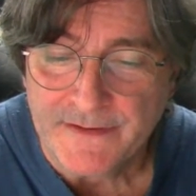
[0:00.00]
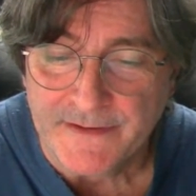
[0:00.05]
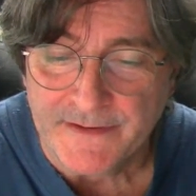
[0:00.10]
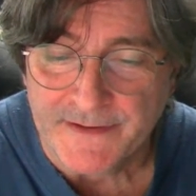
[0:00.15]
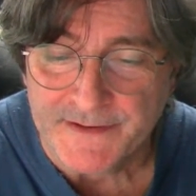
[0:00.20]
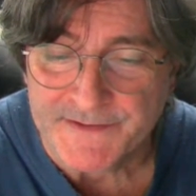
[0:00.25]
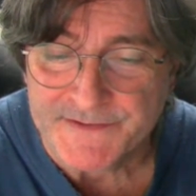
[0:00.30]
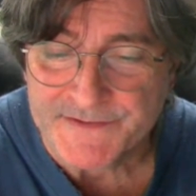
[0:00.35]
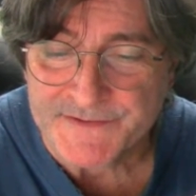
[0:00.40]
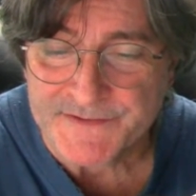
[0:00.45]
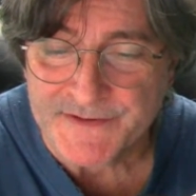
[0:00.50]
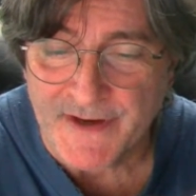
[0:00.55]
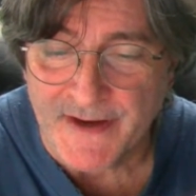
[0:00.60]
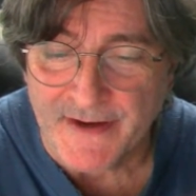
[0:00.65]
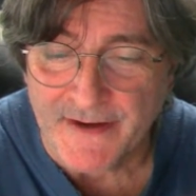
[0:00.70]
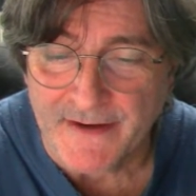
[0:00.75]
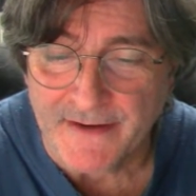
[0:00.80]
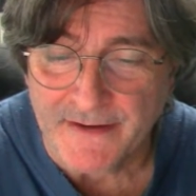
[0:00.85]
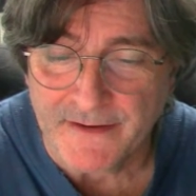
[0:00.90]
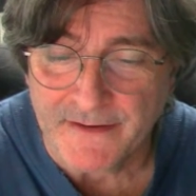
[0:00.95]
It
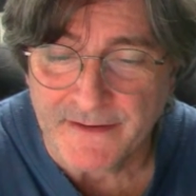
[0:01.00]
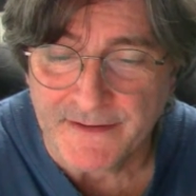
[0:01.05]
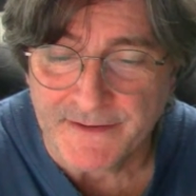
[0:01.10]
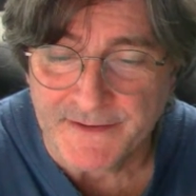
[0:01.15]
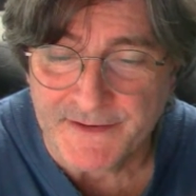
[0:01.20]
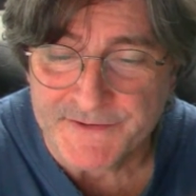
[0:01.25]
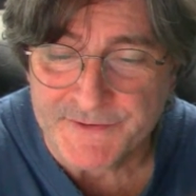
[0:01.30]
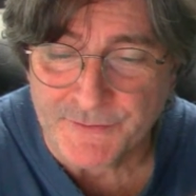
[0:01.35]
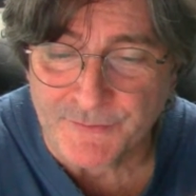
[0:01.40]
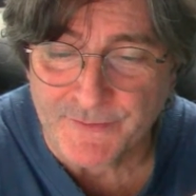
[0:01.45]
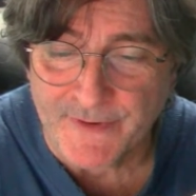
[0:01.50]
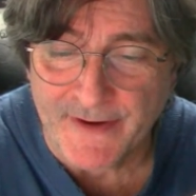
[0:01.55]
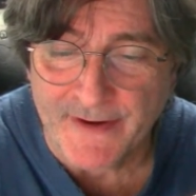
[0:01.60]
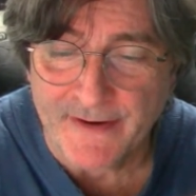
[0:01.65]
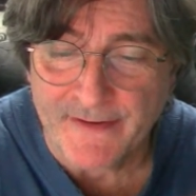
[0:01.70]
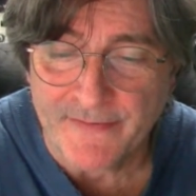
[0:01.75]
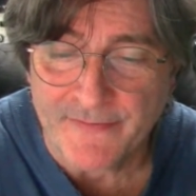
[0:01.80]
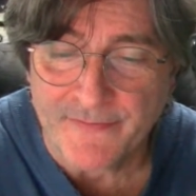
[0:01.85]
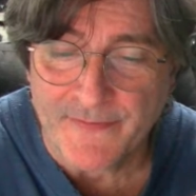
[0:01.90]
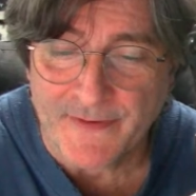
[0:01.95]
is
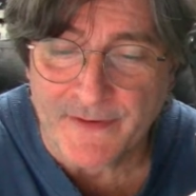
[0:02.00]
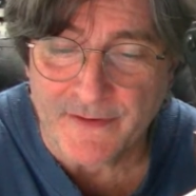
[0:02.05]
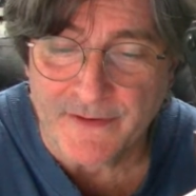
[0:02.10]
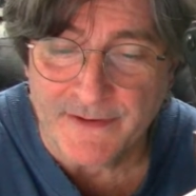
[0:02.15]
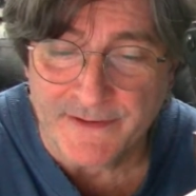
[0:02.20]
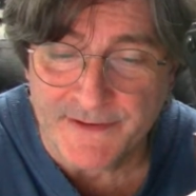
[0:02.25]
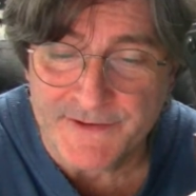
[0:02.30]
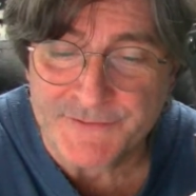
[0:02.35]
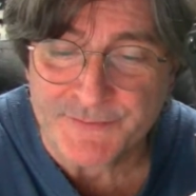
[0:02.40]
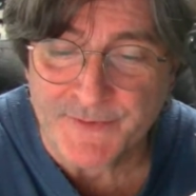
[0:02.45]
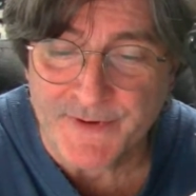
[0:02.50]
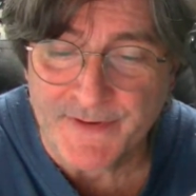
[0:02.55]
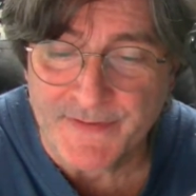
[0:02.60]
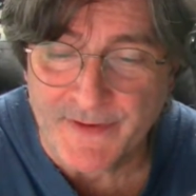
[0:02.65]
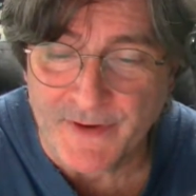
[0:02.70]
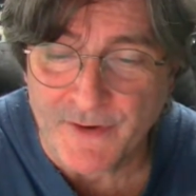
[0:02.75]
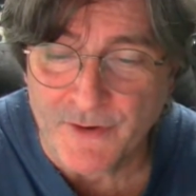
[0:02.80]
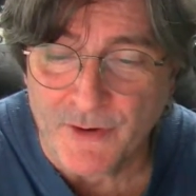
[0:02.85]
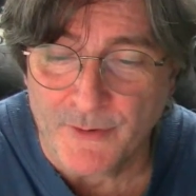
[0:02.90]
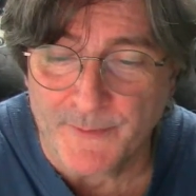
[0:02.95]
rare
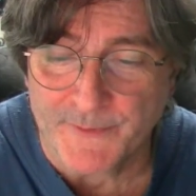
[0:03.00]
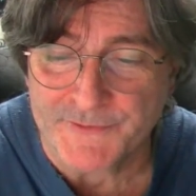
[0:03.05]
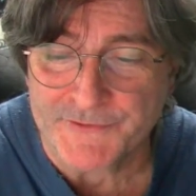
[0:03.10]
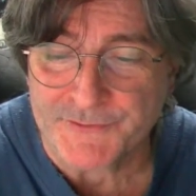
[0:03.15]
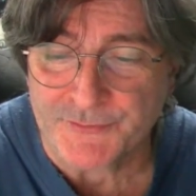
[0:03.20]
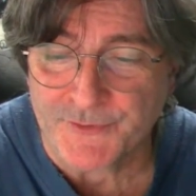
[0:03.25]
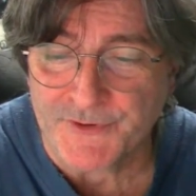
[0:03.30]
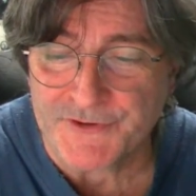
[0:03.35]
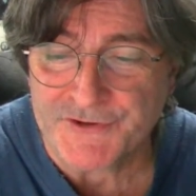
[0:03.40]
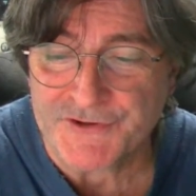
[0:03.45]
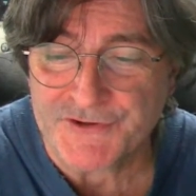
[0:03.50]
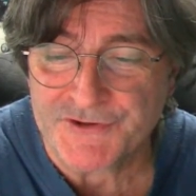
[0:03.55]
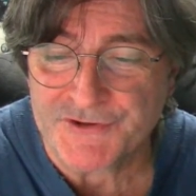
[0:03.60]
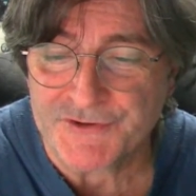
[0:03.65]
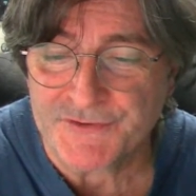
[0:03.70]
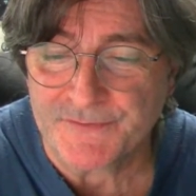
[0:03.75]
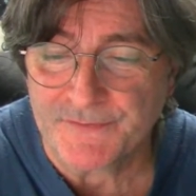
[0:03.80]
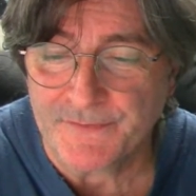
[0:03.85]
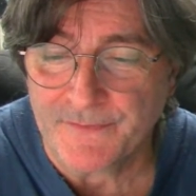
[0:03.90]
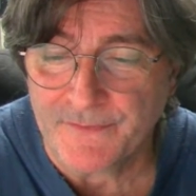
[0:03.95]
that comets reach
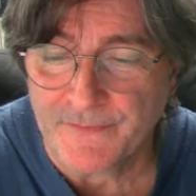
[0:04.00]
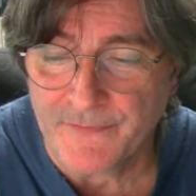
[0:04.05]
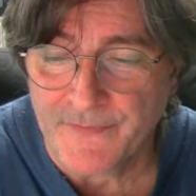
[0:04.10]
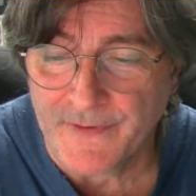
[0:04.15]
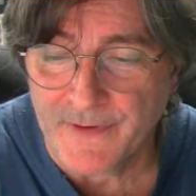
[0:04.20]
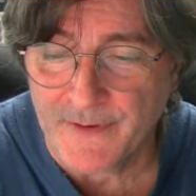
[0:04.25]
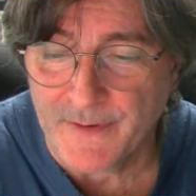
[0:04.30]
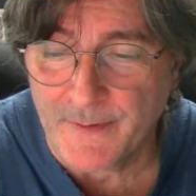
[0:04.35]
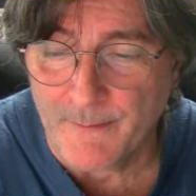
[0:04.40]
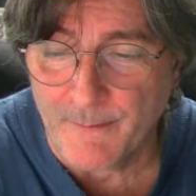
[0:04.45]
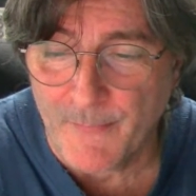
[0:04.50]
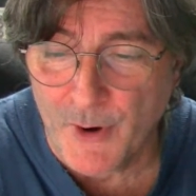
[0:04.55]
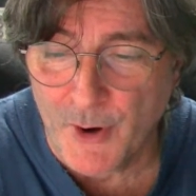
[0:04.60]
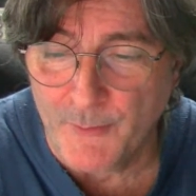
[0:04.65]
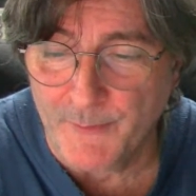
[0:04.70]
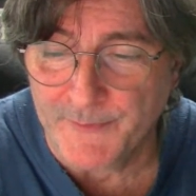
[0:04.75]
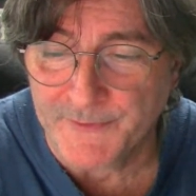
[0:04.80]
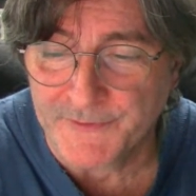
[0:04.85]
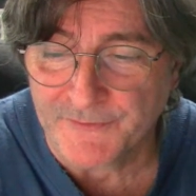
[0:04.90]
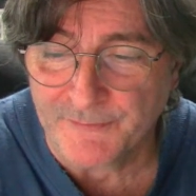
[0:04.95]
their
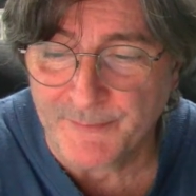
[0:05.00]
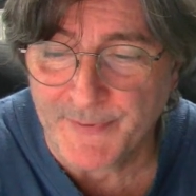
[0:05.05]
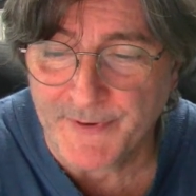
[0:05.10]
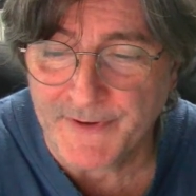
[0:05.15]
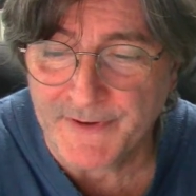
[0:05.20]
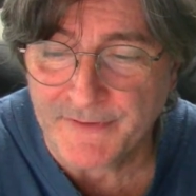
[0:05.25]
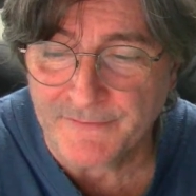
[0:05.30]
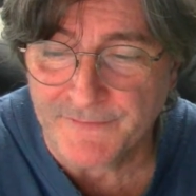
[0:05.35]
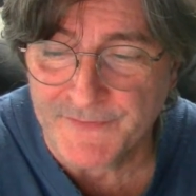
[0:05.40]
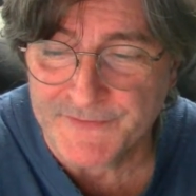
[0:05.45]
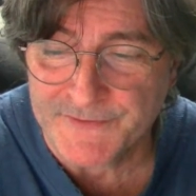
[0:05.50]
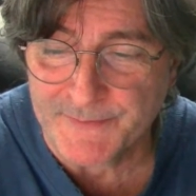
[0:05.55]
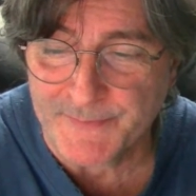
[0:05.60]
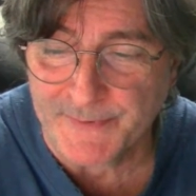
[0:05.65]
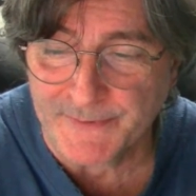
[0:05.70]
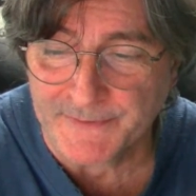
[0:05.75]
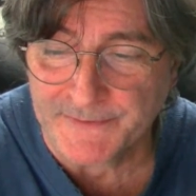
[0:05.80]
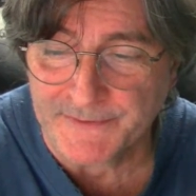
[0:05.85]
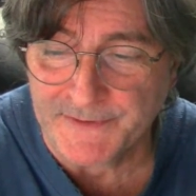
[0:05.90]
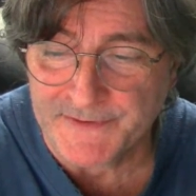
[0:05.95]
moment of peak
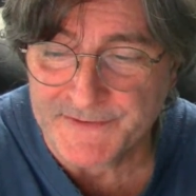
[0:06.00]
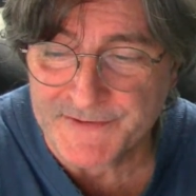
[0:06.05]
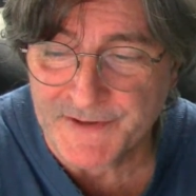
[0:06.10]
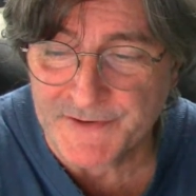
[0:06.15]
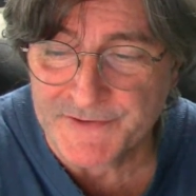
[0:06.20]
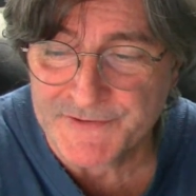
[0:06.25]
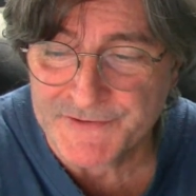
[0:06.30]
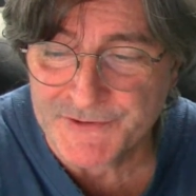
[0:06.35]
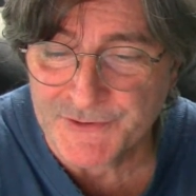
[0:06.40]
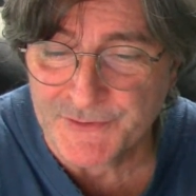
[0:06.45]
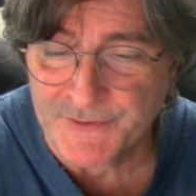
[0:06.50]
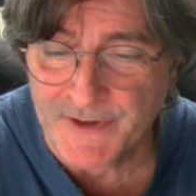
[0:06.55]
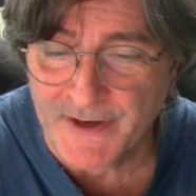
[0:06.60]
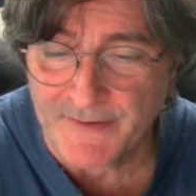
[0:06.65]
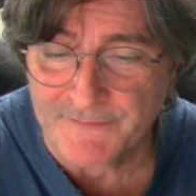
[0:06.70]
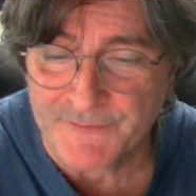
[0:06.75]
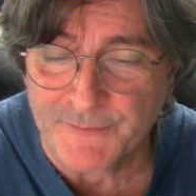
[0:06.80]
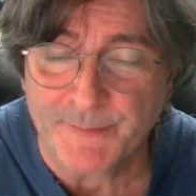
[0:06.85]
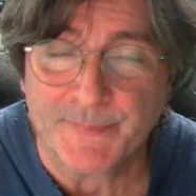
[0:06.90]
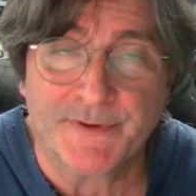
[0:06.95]
visibility so soon
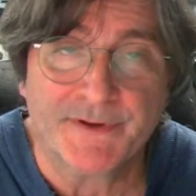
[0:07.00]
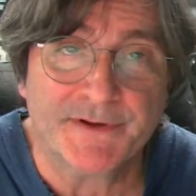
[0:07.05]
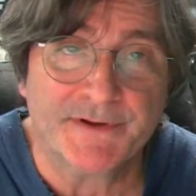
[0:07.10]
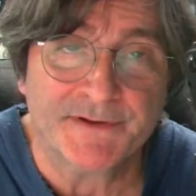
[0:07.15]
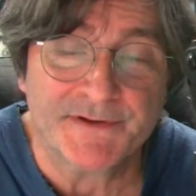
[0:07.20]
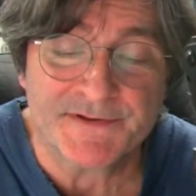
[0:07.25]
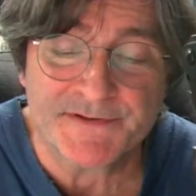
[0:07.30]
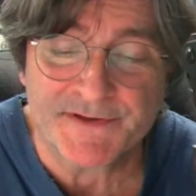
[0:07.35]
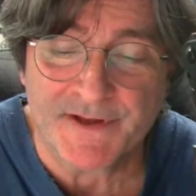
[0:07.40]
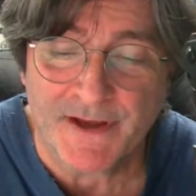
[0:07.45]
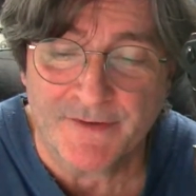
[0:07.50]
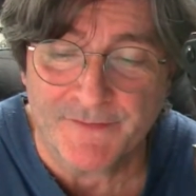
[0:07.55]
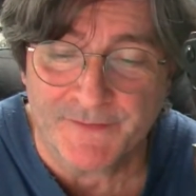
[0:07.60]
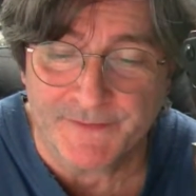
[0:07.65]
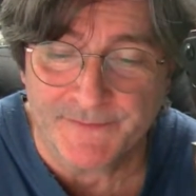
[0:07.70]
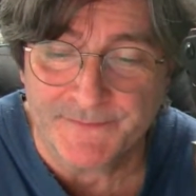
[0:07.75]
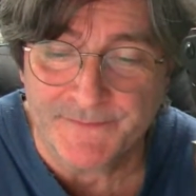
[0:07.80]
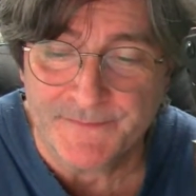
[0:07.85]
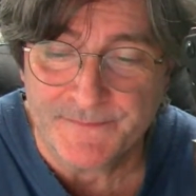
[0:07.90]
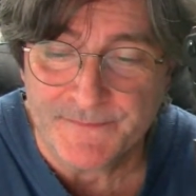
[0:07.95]
after being
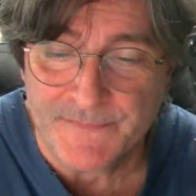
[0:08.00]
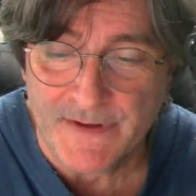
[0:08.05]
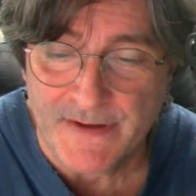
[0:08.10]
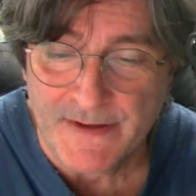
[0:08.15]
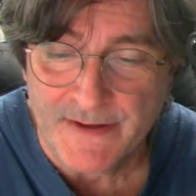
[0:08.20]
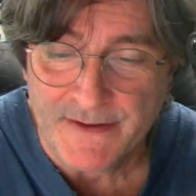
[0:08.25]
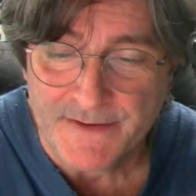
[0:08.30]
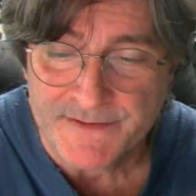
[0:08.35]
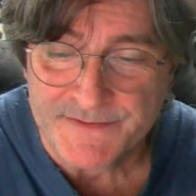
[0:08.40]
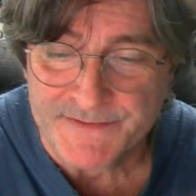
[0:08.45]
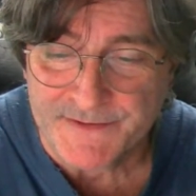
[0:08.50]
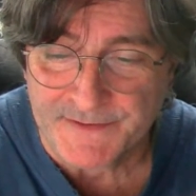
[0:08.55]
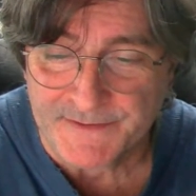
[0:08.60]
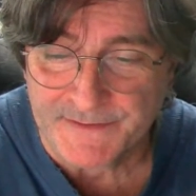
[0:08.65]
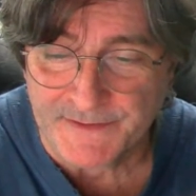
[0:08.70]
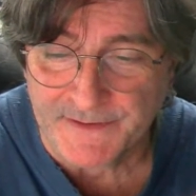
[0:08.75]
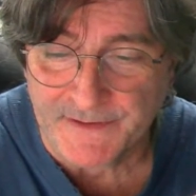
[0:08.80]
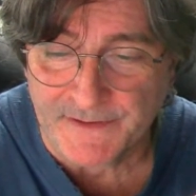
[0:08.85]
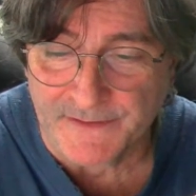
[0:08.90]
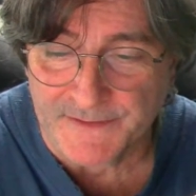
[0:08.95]
discovered, said
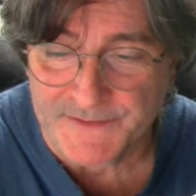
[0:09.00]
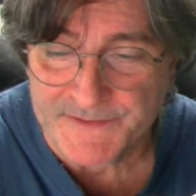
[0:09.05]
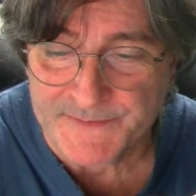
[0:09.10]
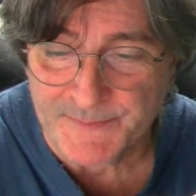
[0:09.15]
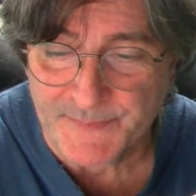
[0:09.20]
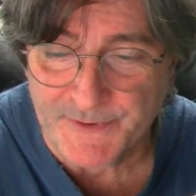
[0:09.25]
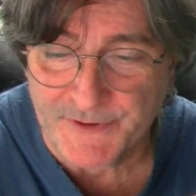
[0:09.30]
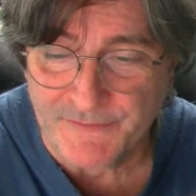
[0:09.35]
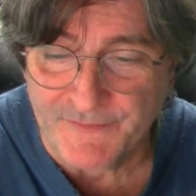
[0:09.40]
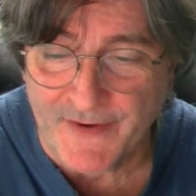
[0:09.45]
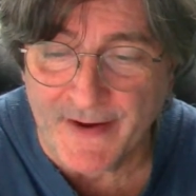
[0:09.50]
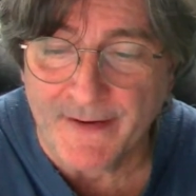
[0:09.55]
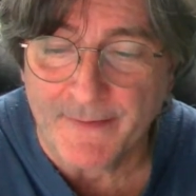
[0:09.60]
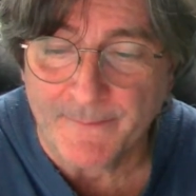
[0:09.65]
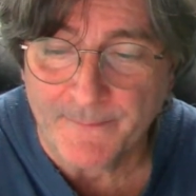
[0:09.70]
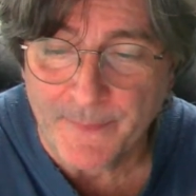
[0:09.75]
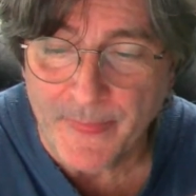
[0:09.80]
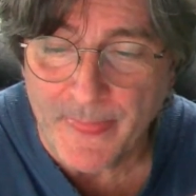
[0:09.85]
Nicolas Beaver,